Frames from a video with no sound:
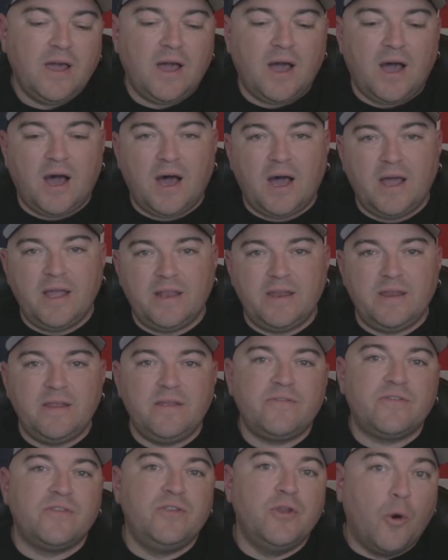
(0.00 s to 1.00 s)
It
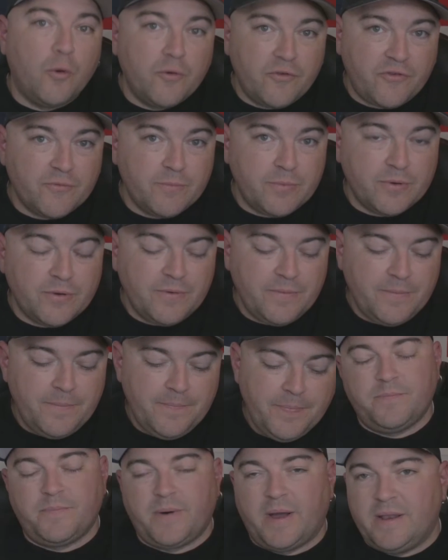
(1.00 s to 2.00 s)
is noticeable,
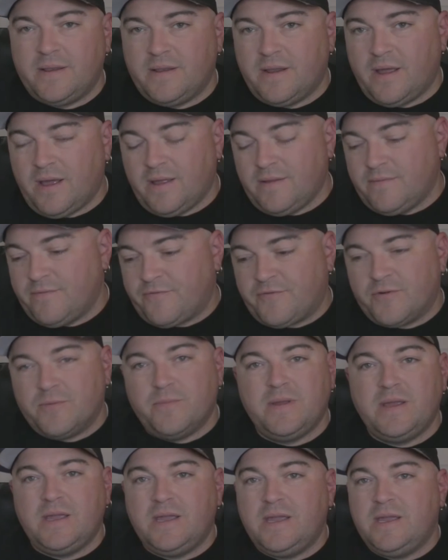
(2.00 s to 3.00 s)
but for
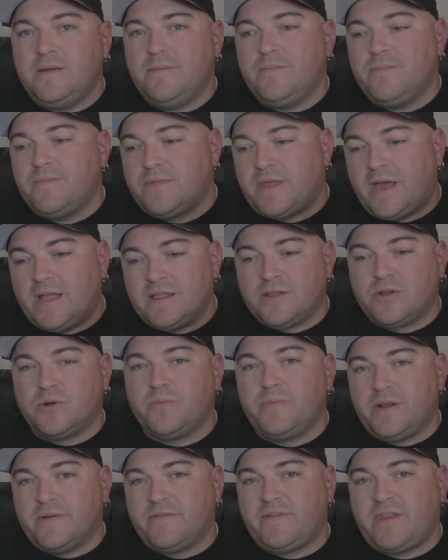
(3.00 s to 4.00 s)
me, that little
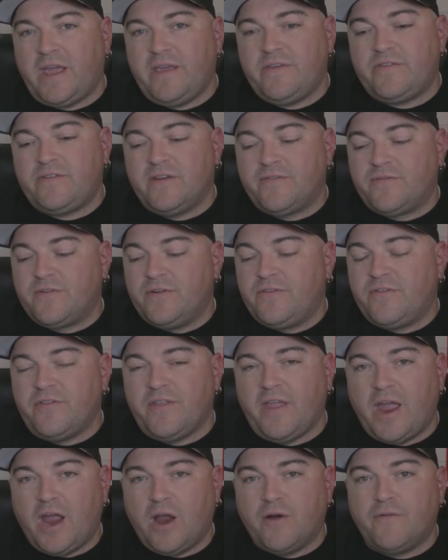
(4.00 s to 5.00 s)
bit of taste difference in
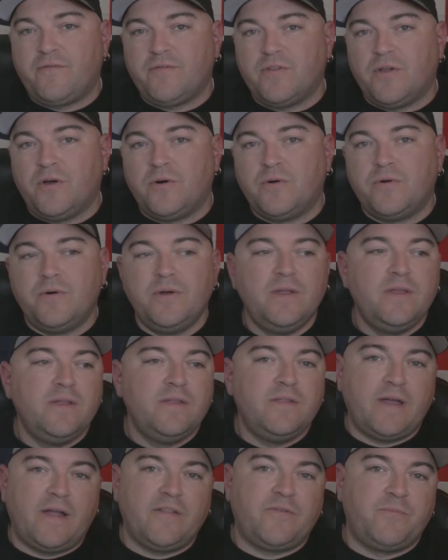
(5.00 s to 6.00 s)
the airflow,
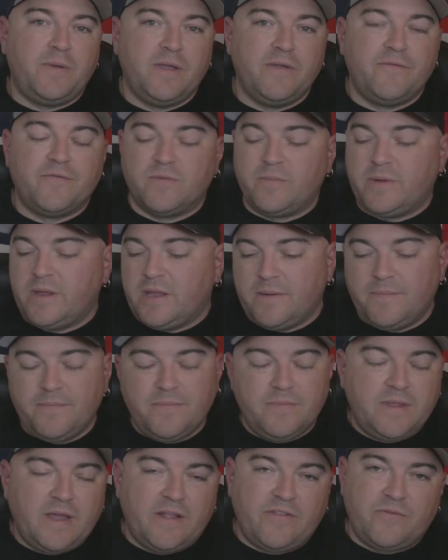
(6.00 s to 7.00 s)
that's big for me.
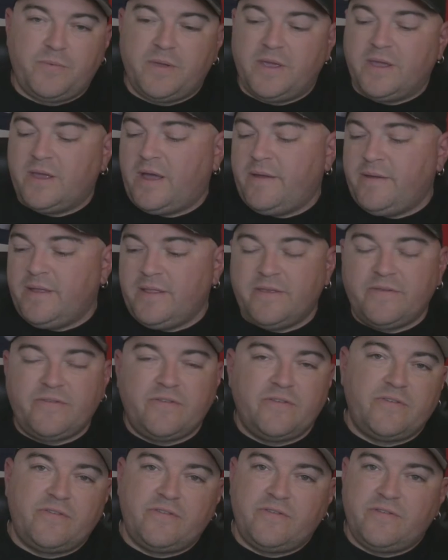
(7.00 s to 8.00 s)
That's big. I mean, this
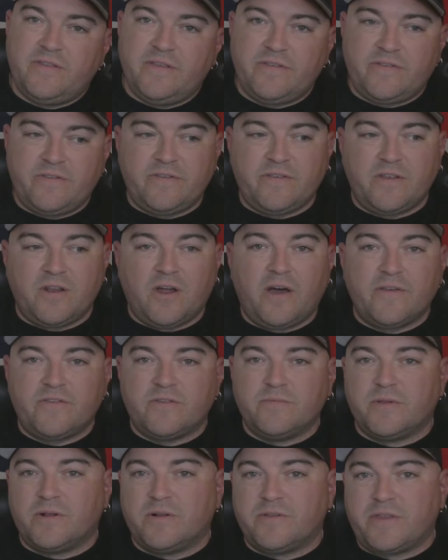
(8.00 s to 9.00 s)
is an
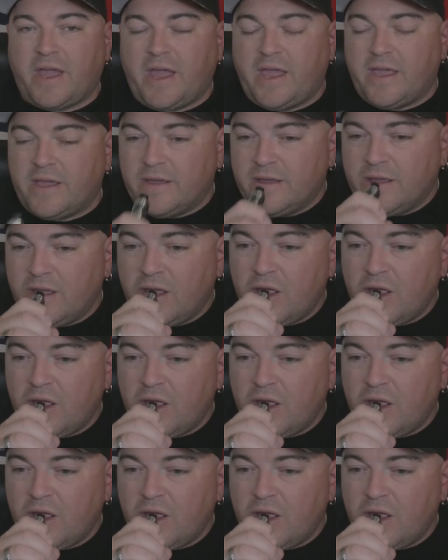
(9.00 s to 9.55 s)
awesome little tank.